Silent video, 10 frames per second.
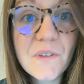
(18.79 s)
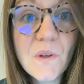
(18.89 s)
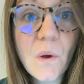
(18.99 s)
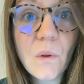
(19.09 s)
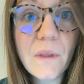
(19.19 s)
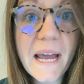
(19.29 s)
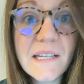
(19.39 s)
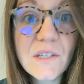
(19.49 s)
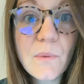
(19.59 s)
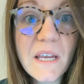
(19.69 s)
So
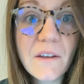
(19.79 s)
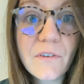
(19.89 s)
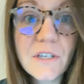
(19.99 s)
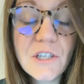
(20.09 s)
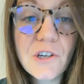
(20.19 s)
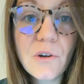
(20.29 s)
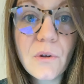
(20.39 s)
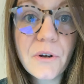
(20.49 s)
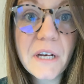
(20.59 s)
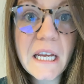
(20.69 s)
last week for digital
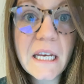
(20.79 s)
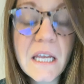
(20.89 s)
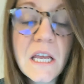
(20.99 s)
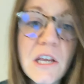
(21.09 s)
learning,